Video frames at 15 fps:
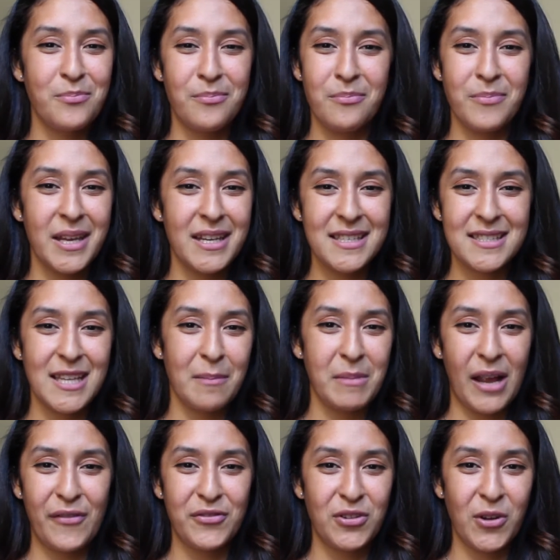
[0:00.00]
Benny's named
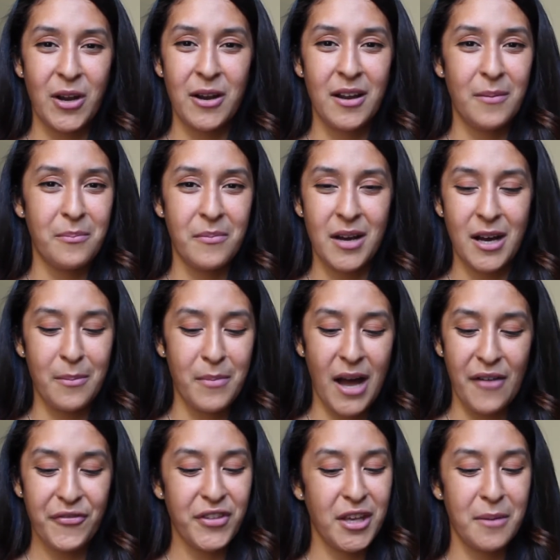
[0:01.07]
after a
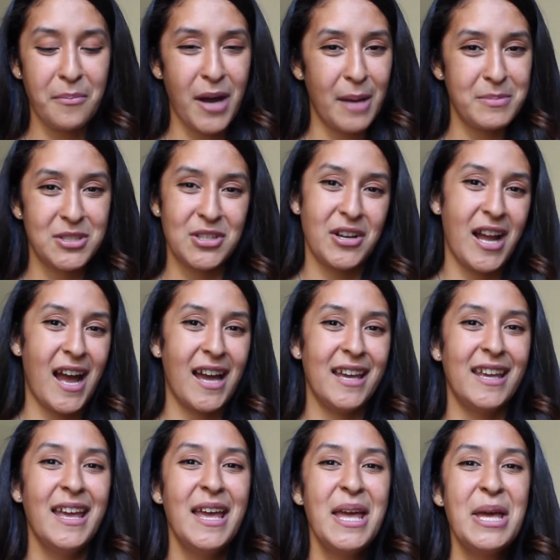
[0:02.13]
mafia mobster
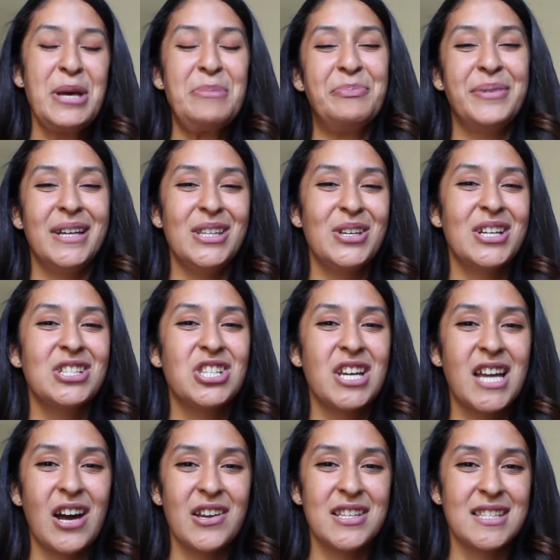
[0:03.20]
guy, but you can
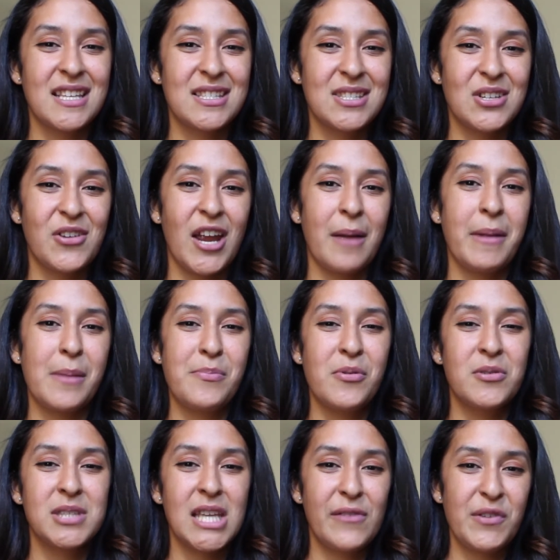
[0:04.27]
check out his Instagram. I
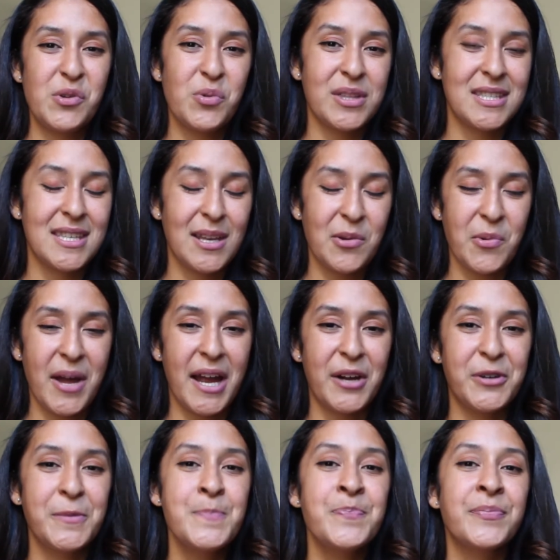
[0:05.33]
post every once in a
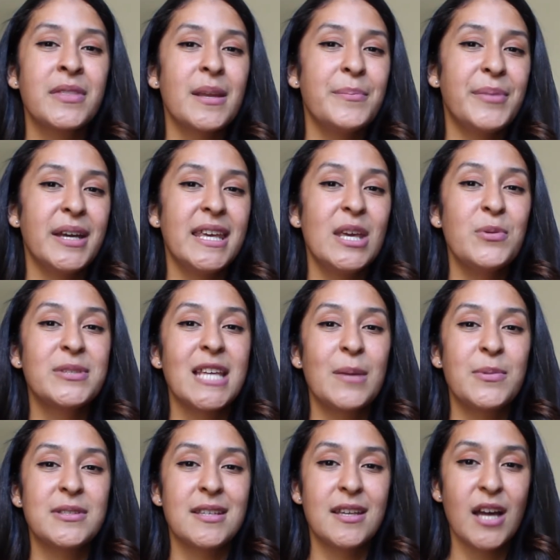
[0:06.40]
while. But he was
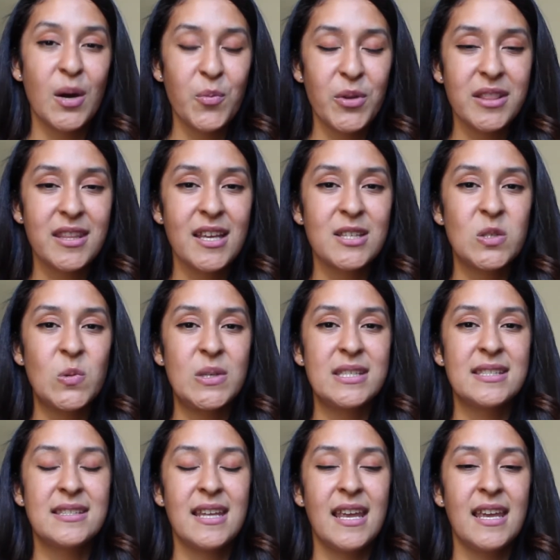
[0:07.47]
able to come with us. We
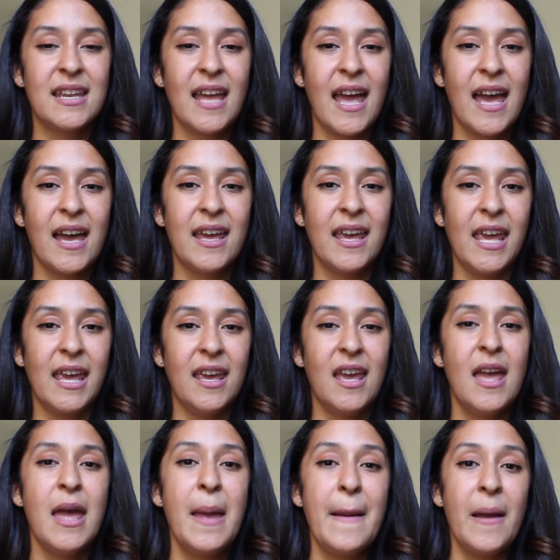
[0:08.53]
stayed at
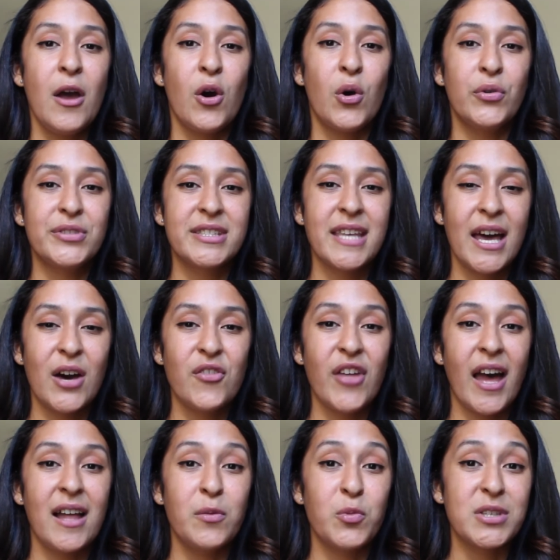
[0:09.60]
a hotel
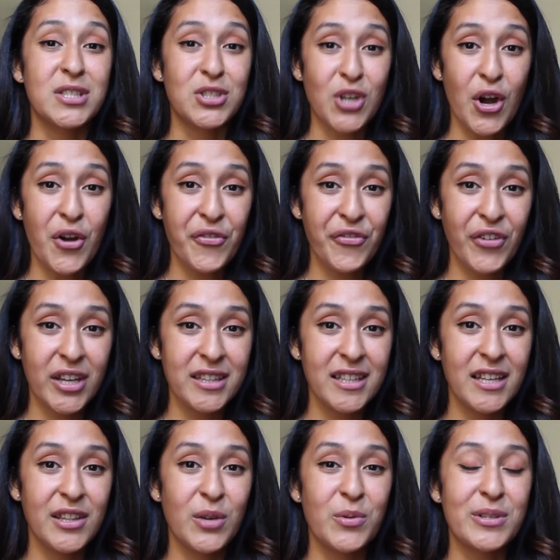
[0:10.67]
that was dog
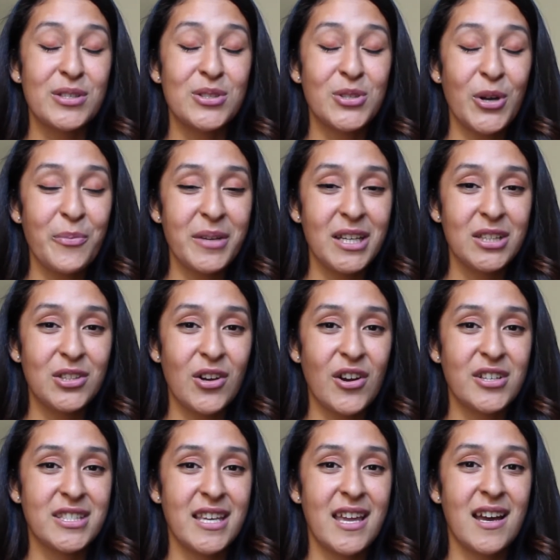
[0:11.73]
friendly. There were so many
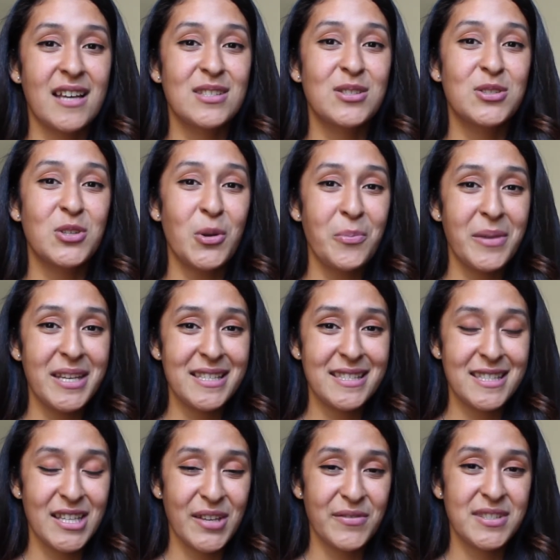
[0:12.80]
dogs. He got so many
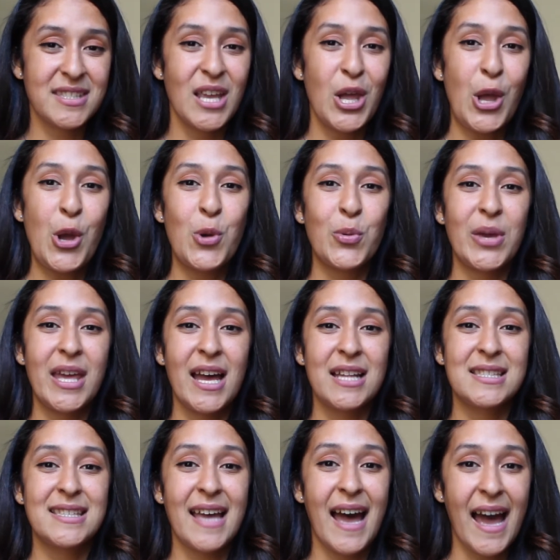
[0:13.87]
sniffs. We
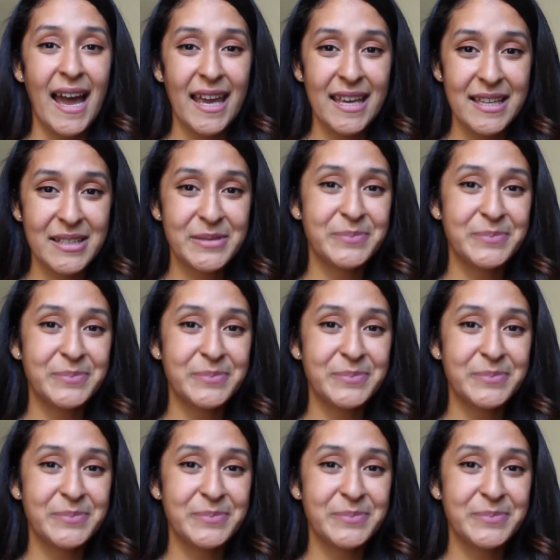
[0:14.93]
got to hike.